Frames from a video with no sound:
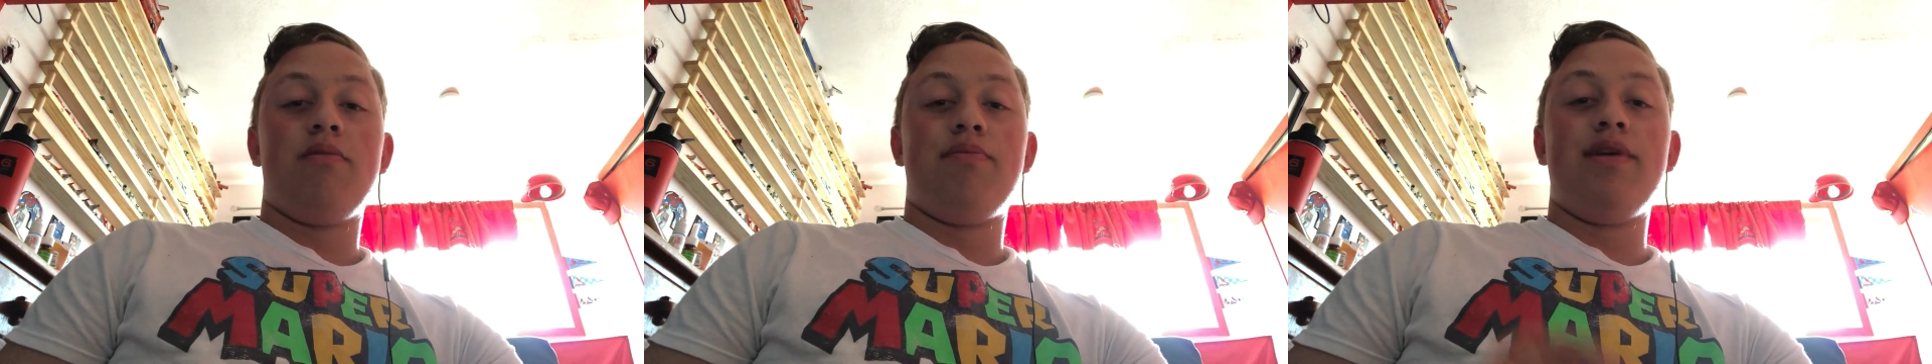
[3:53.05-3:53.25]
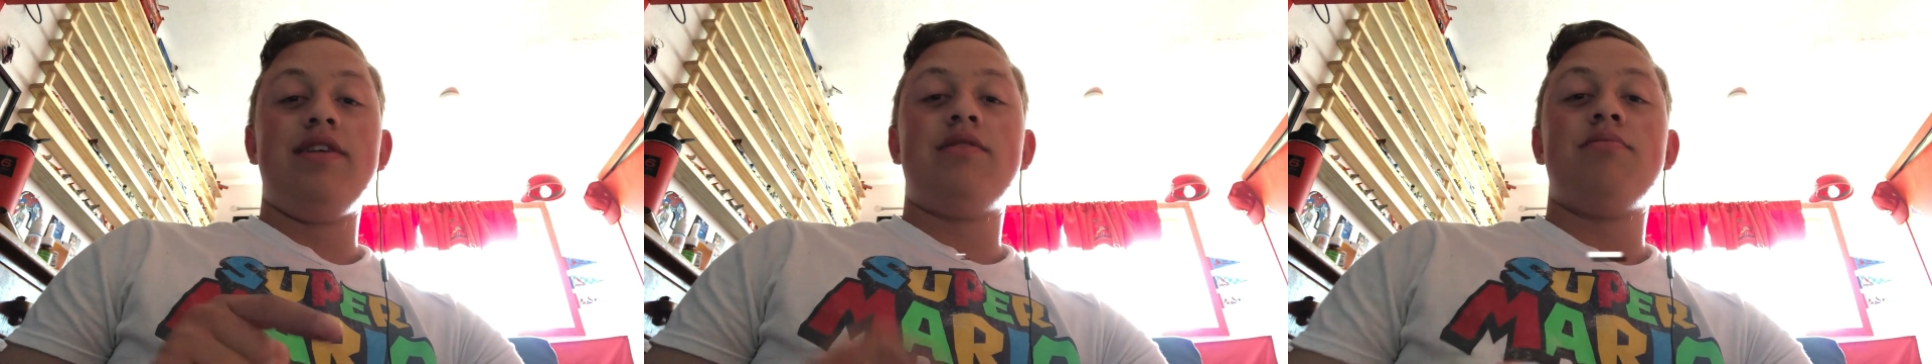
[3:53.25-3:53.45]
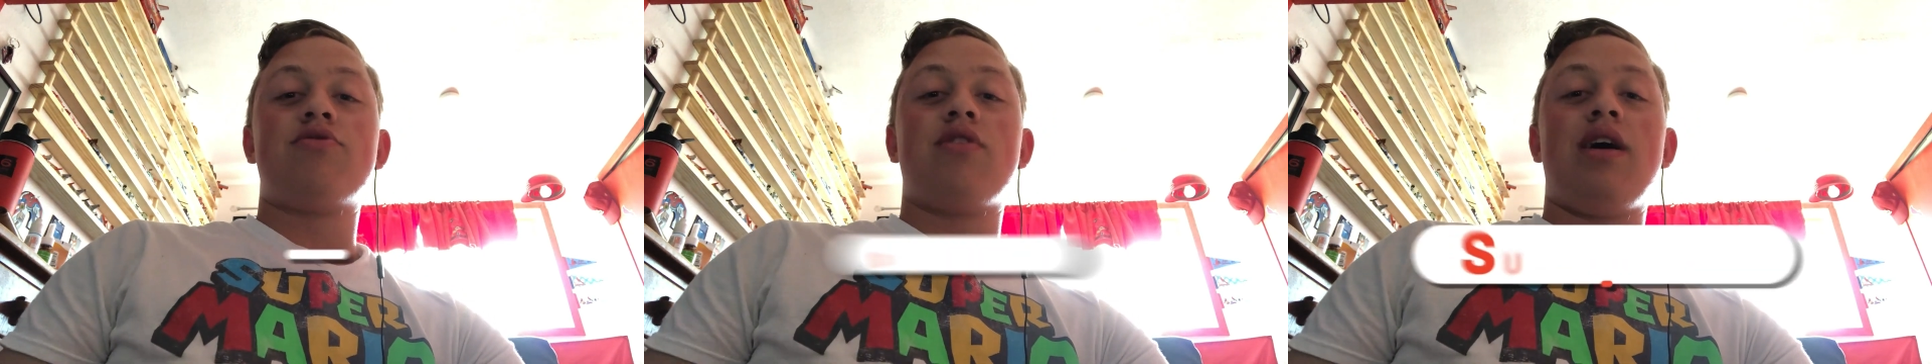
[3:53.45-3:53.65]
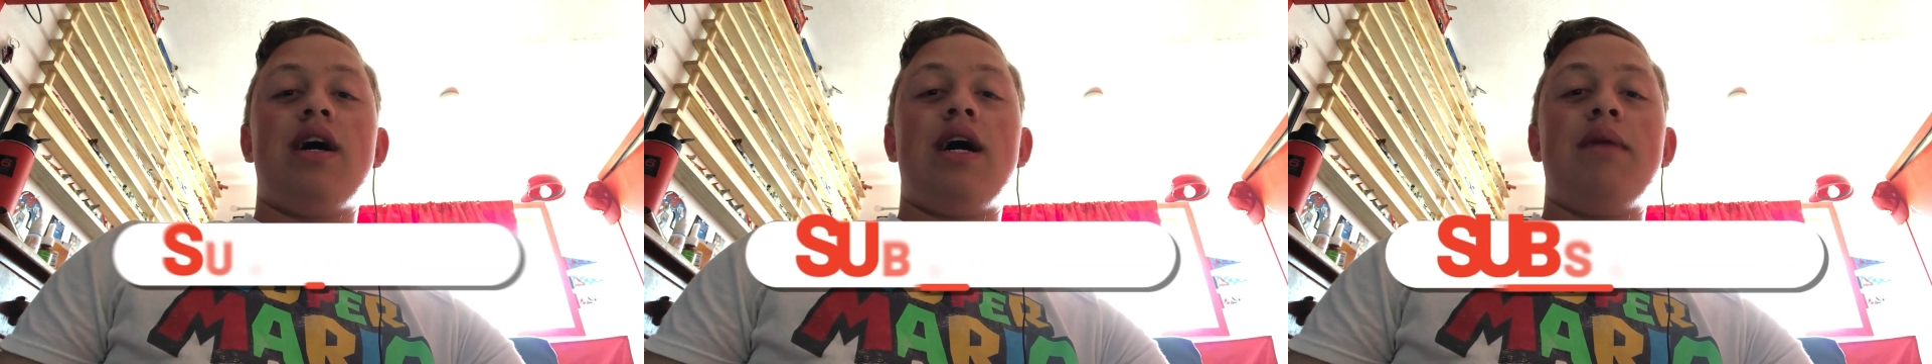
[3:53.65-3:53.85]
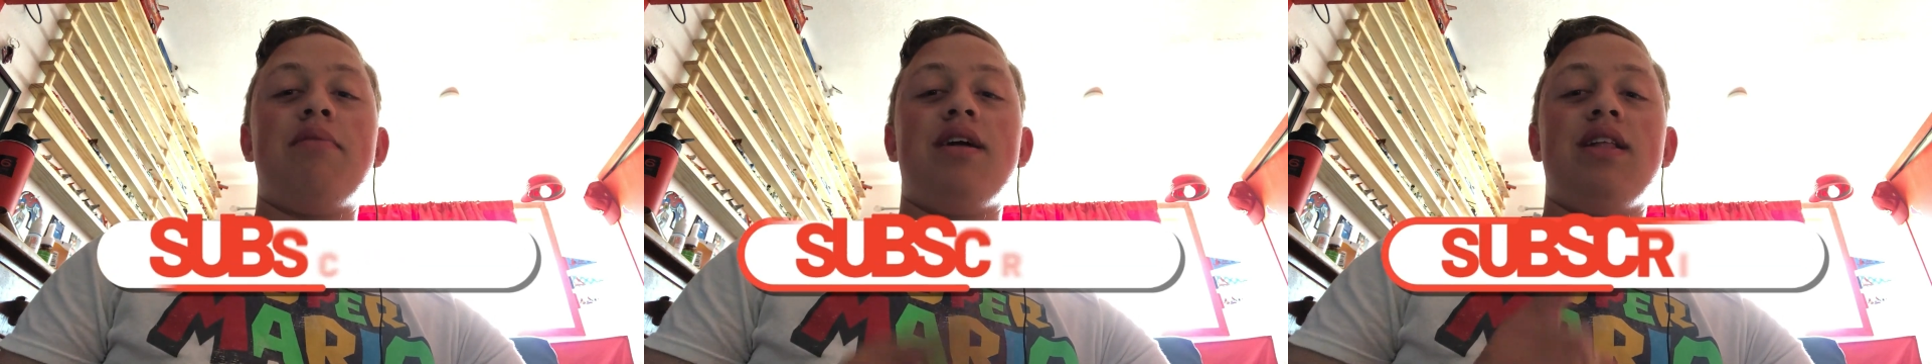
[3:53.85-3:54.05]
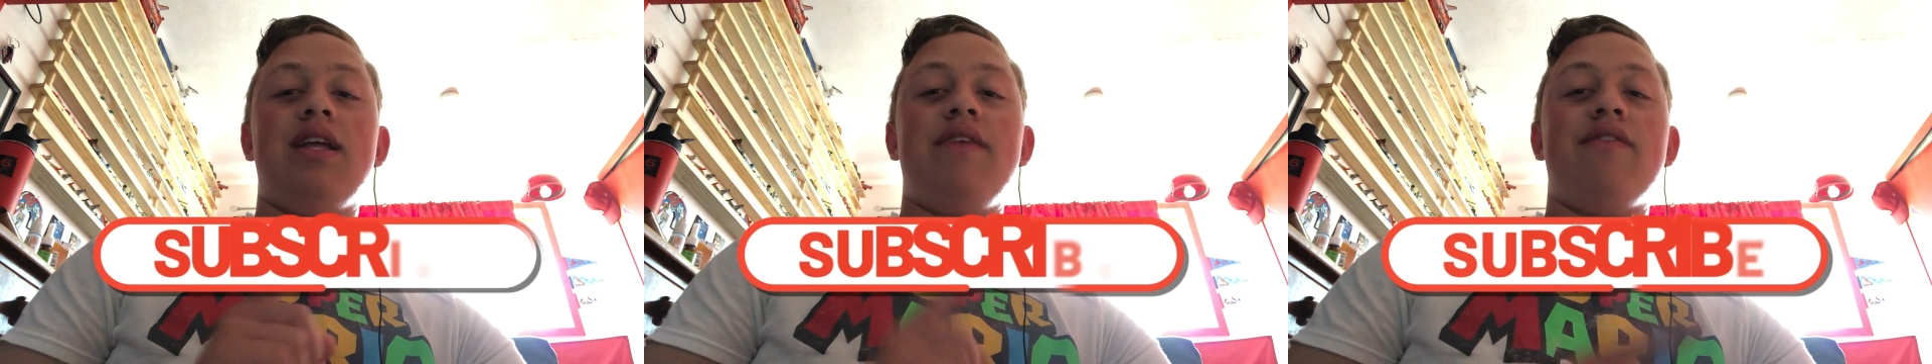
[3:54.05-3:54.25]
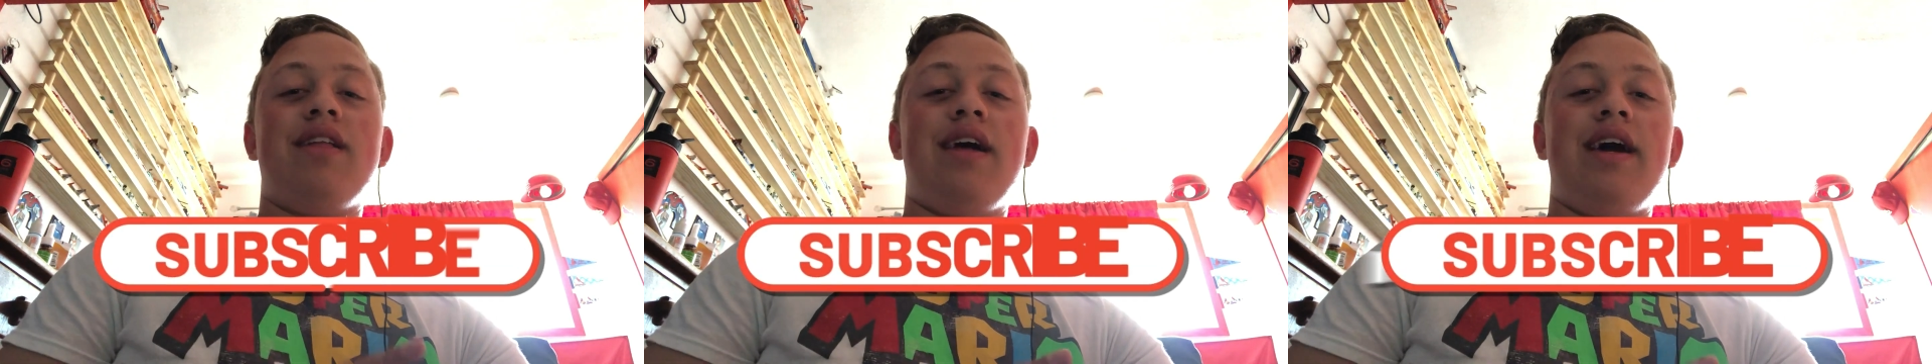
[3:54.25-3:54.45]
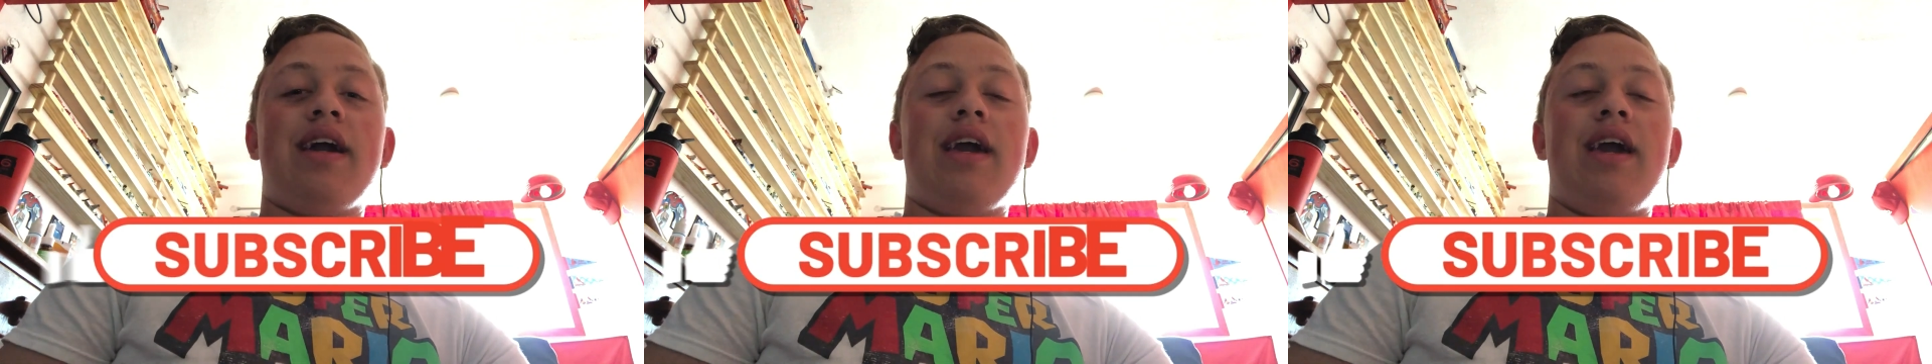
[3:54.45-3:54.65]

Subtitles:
please subscribe, leave a like,